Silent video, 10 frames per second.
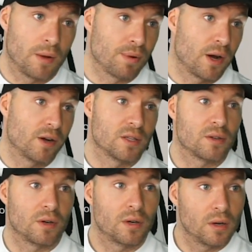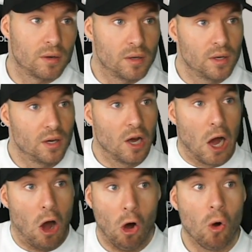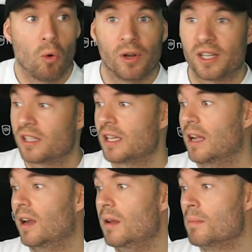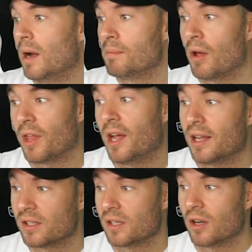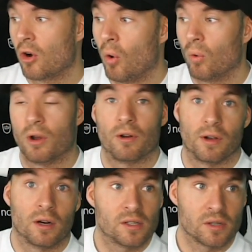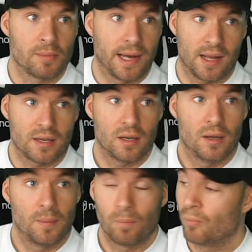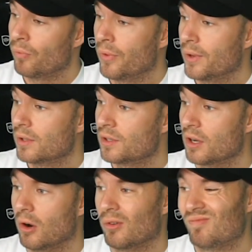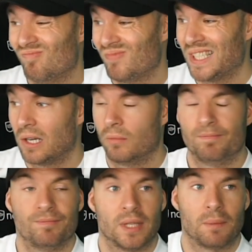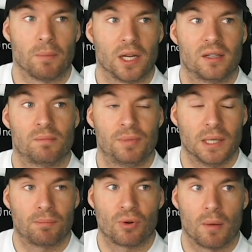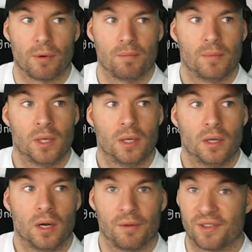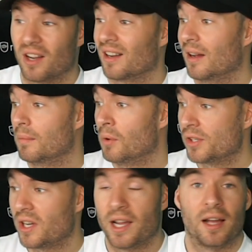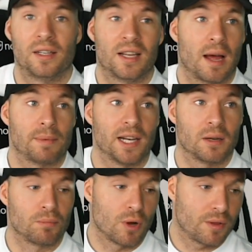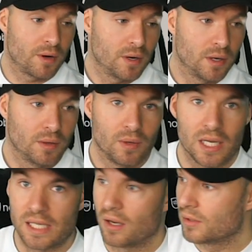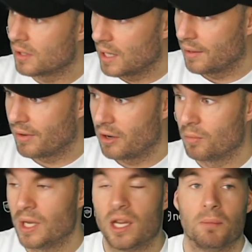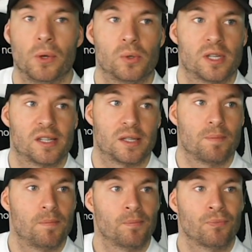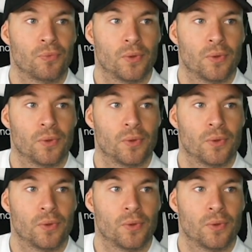grandparents are old and sickly. My mother has a cold, her lungs are bad. So, you know, that might be a problem. I've got a multi-handicapped little brother. He's also got a very weak immune system.